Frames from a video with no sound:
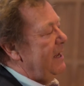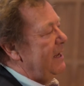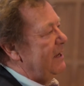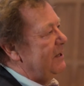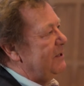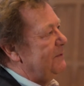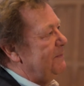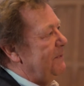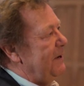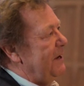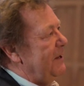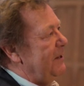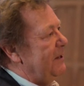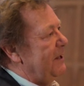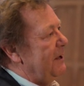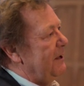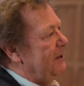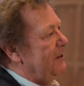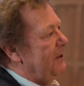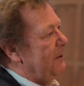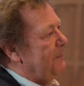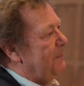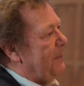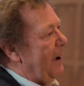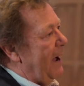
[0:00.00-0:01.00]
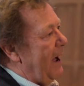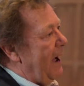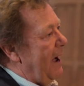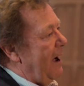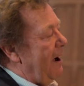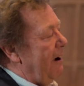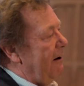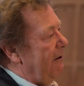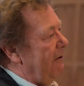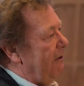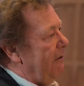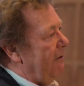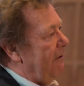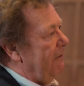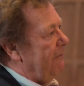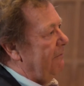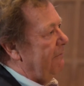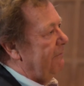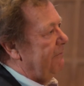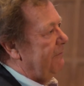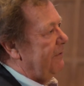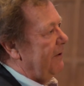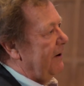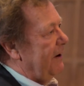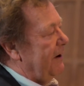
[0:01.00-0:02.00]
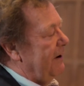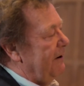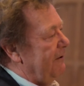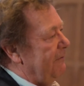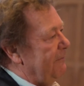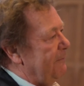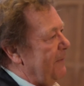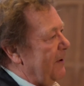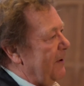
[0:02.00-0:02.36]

has been the power of